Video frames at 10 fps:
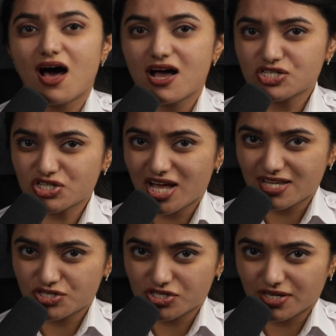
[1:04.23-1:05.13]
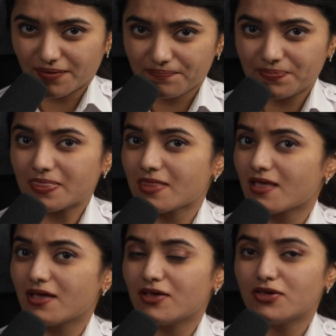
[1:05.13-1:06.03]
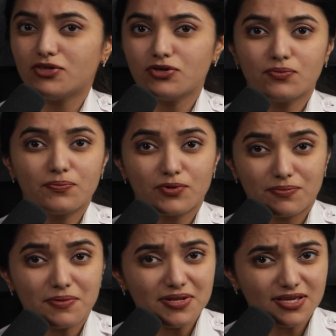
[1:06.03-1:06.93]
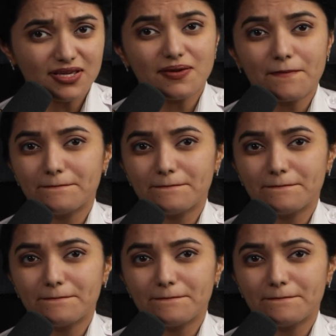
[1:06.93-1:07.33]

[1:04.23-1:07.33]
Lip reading: are challenging. You probably